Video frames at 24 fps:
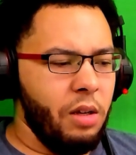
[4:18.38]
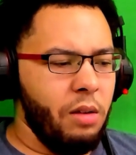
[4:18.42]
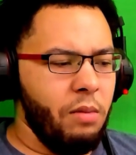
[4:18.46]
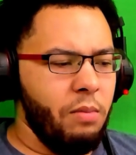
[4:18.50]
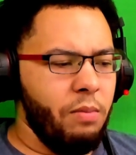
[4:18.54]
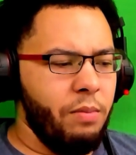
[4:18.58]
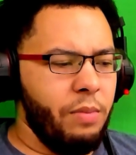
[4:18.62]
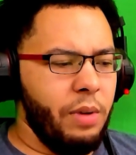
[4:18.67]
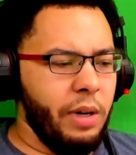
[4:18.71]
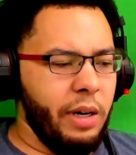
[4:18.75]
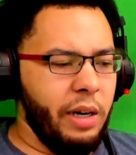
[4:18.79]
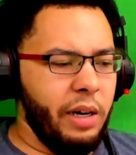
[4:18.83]

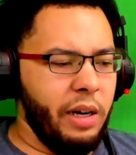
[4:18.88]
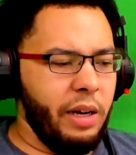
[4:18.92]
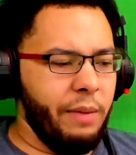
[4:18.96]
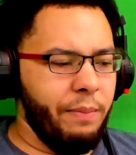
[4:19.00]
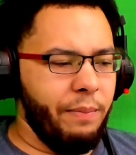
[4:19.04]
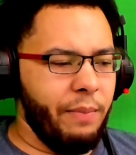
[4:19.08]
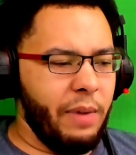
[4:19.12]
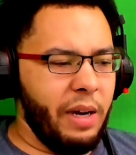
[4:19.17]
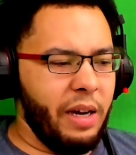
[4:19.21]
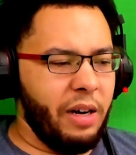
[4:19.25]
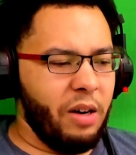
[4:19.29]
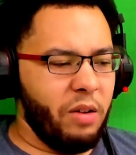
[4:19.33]
But,
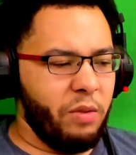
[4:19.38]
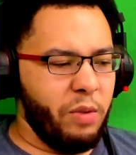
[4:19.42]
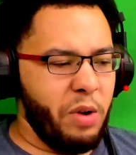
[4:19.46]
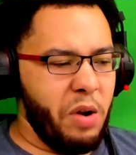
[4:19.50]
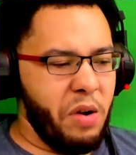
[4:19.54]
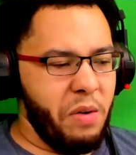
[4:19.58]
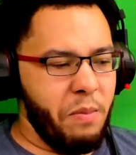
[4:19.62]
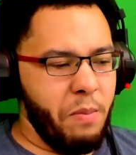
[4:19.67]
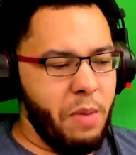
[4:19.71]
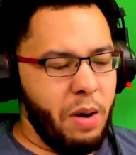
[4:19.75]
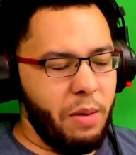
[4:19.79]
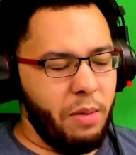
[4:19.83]
I don't really
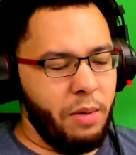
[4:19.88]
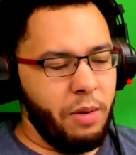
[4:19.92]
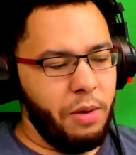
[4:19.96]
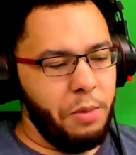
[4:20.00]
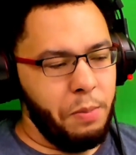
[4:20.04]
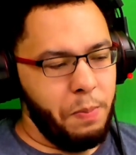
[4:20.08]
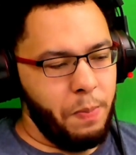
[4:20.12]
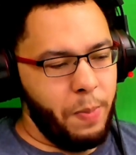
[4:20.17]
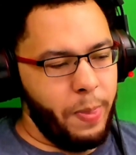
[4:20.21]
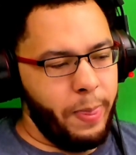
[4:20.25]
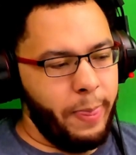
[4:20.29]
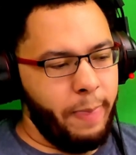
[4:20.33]
remember.
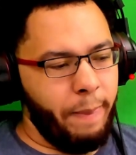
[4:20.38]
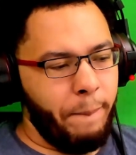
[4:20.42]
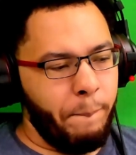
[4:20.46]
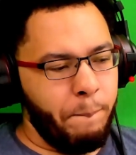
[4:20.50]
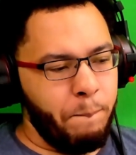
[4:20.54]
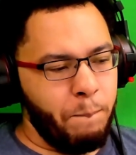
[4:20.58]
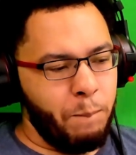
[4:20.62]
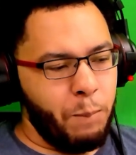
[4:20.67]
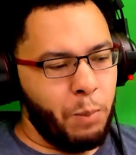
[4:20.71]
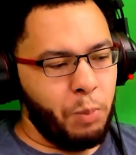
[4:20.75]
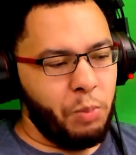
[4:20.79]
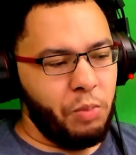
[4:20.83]

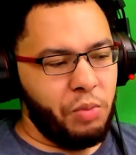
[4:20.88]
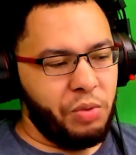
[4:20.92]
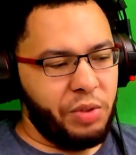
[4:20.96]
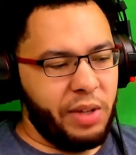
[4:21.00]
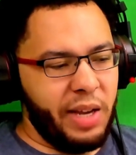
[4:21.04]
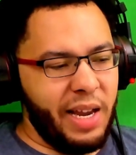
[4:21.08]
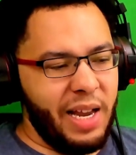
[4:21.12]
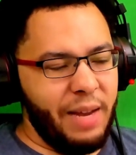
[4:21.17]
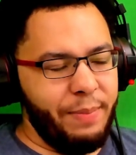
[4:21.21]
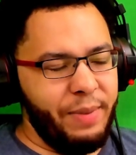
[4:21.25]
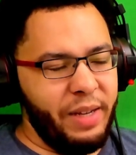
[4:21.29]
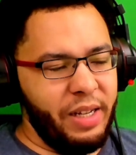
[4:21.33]

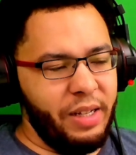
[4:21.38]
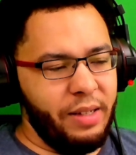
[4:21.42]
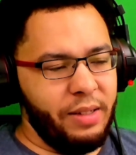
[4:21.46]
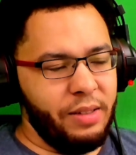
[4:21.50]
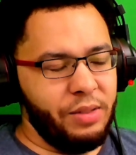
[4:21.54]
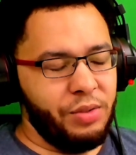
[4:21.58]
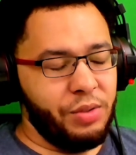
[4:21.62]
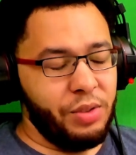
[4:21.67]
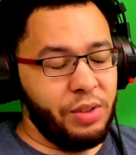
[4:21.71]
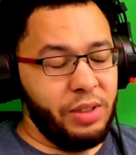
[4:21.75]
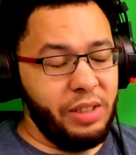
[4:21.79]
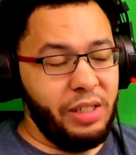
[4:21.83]

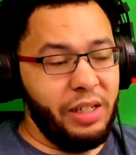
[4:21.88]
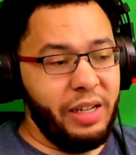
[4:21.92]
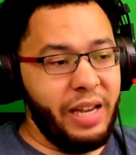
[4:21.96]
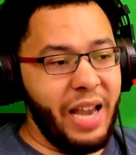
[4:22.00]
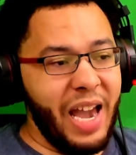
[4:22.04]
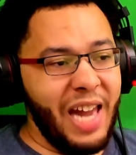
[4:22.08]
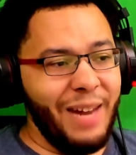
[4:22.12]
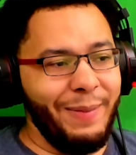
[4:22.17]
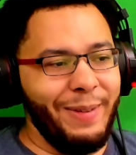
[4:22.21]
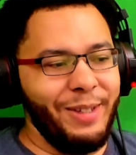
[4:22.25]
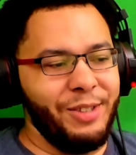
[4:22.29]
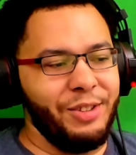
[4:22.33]
It's gotta
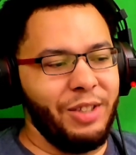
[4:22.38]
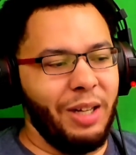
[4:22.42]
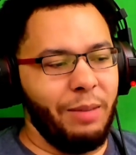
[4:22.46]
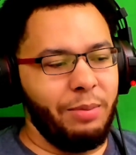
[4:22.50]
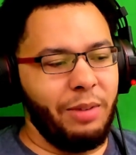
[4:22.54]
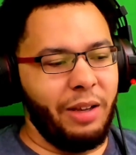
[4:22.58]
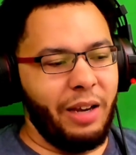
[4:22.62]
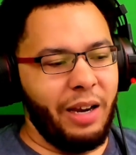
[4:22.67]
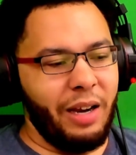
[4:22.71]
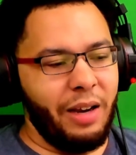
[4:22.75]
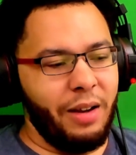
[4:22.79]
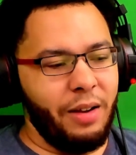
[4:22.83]
be something.
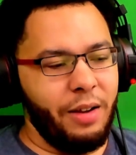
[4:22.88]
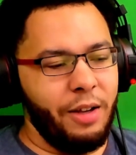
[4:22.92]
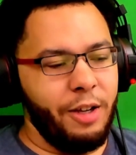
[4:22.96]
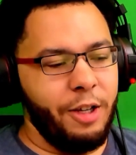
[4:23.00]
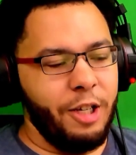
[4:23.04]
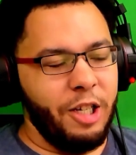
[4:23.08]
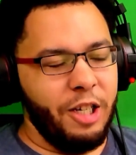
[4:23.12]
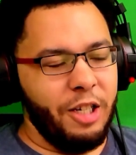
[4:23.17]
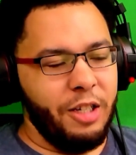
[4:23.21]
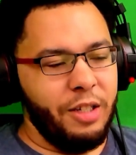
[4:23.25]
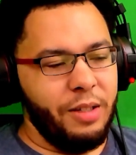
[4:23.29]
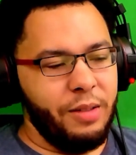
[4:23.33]

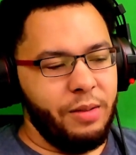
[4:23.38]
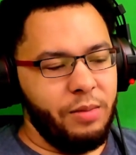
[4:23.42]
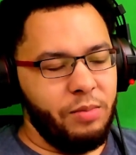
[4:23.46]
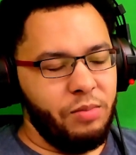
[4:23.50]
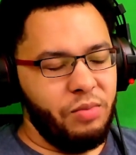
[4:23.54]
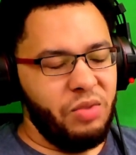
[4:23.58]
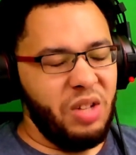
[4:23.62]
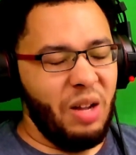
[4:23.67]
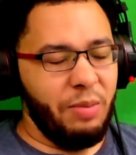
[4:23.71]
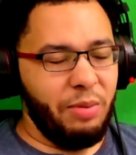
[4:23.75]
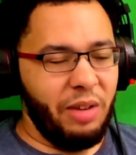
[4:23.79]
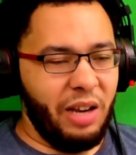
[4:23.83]

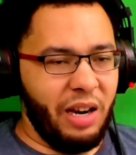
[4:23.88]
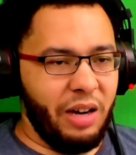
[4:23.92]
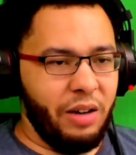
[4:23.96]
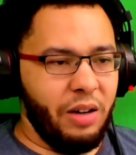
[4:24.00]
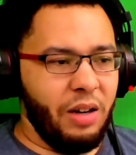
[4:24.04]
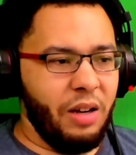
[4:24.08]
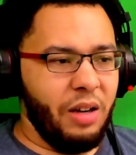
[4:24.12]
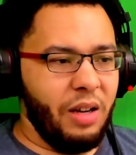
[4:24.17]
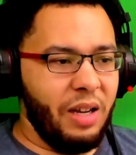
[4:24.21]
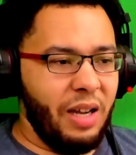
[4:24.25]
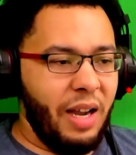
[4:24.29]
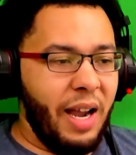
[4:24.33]

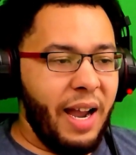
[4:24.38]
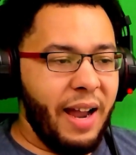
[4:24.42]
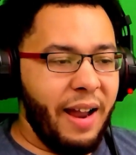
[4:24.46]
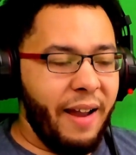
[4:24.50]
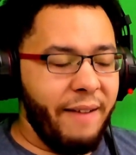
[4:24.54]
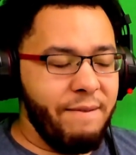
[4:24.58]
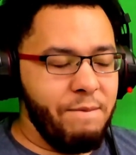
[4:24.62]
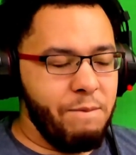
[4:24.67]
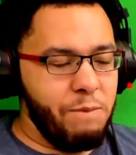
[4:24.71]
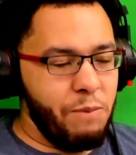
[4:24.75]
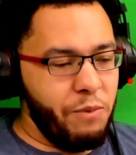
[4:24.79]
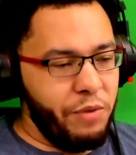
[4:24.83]
I
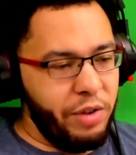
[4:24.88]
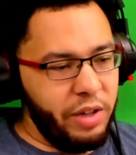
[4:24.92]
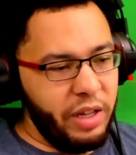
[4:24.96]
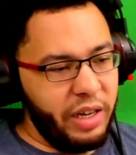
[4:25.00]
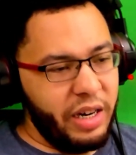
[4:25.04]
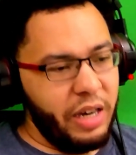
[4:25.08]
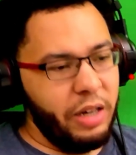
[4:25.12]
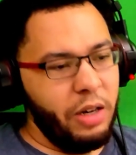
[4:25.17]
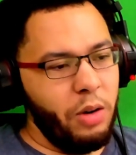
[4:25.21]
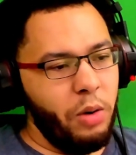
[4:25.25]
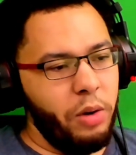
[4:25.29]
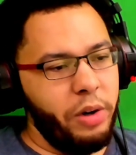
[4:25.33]
feel like I
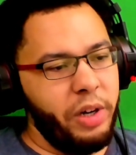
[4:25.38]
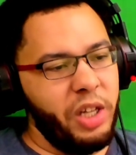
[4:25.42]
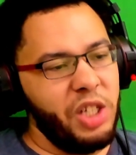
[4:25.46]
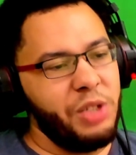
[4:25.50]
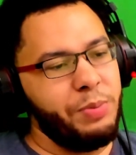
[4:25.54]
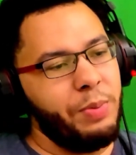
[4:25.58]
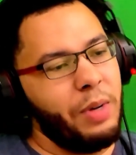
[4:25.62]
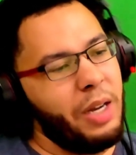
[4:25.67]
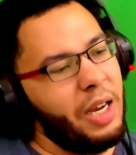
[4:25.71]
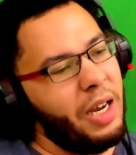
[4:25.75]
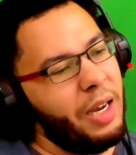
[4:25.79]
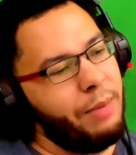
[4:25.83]
know what it is,
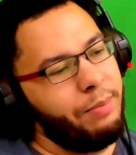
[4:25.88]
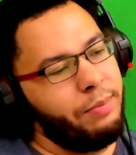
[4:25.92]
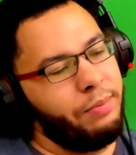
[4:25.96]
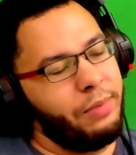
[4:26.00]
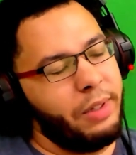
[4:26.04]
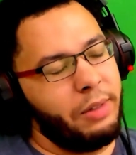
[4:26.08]
but